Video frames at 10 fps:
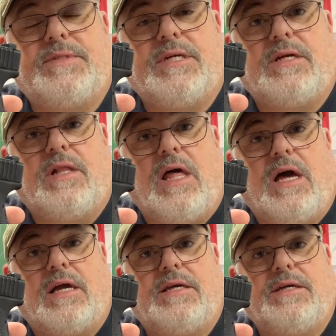
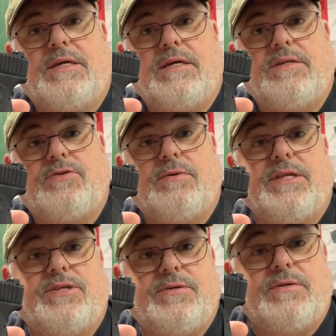Glock
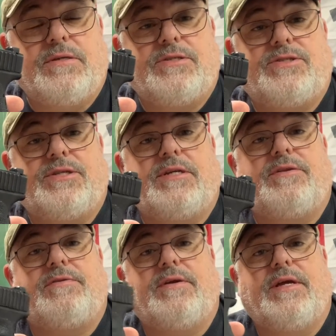22 that's Gen
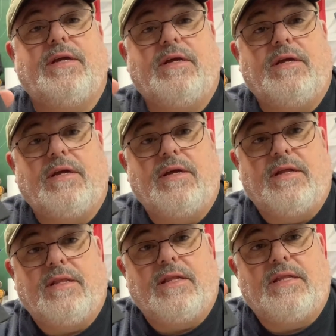3.
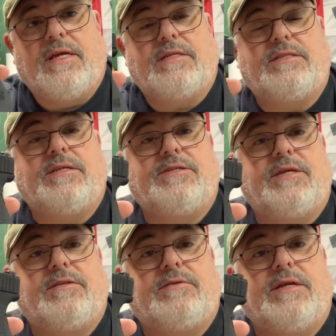Then this is
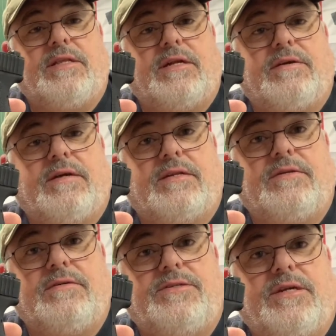Gen 3. Then I got
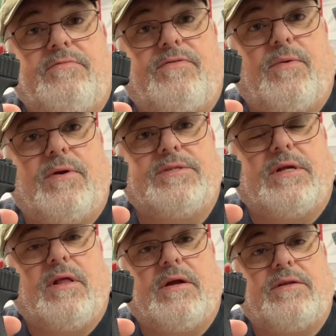2 Gen 4s, a
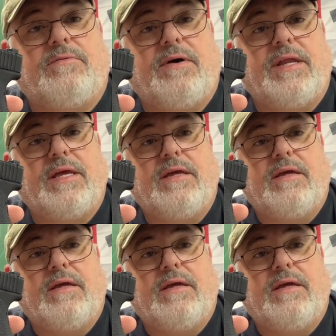Glock 20